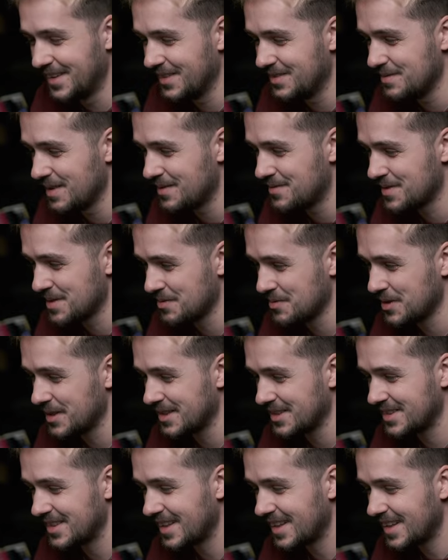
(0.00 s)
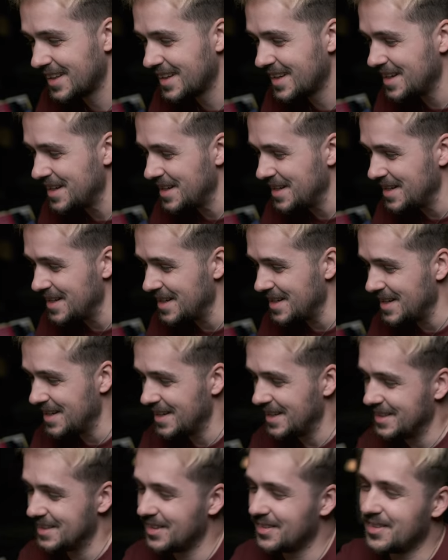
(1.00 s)
of my favorites.
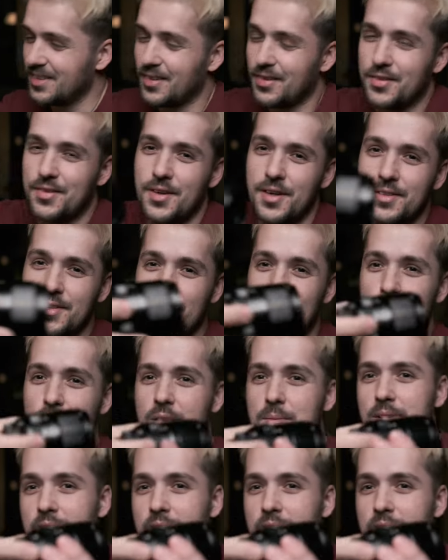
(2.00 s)
This is a 33